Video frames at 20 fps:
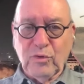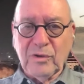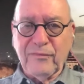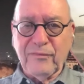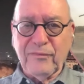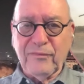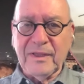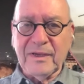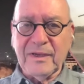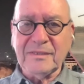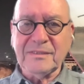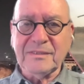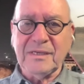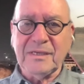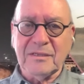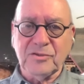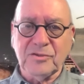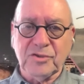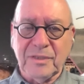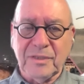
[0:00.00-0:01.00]
to inflict
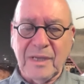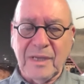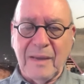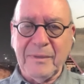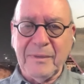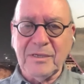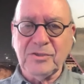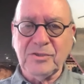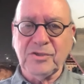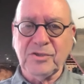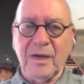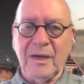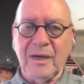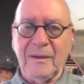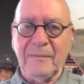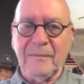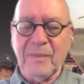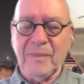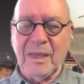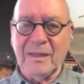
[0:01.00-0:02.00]
such damage
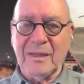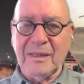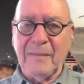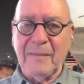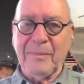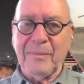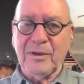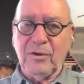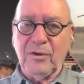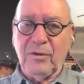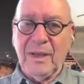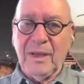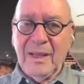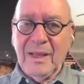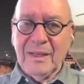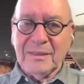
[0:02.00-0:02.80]
in Lebanon.